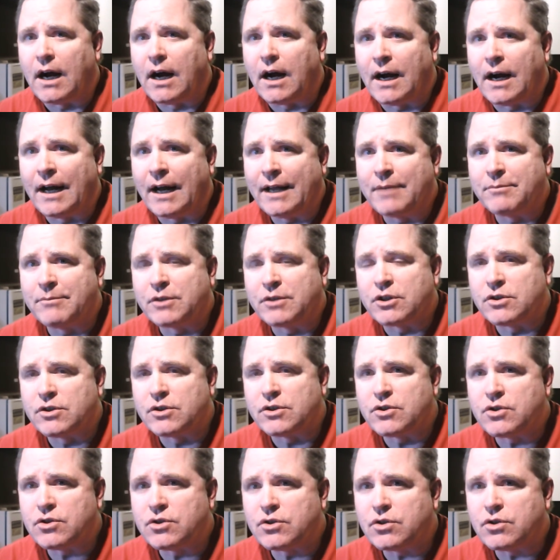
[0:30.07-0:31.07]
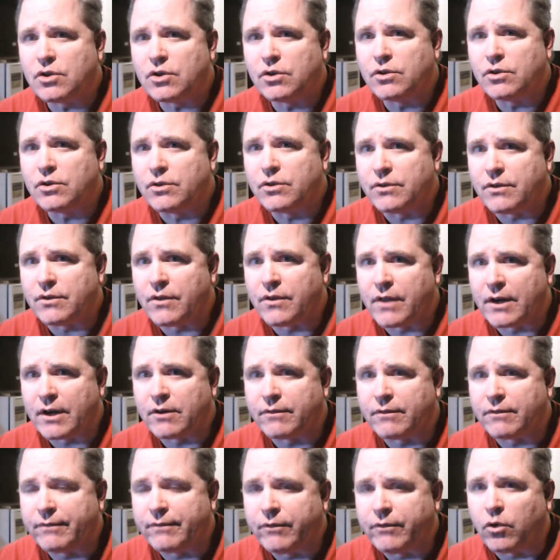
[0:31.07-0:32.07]
I am concerned,
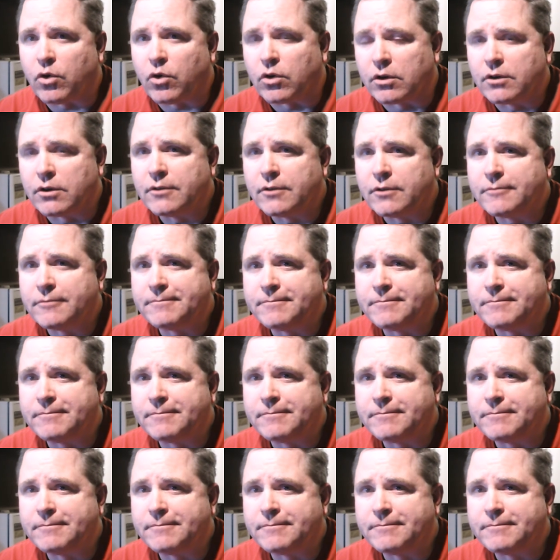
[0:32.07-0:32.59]
therefore,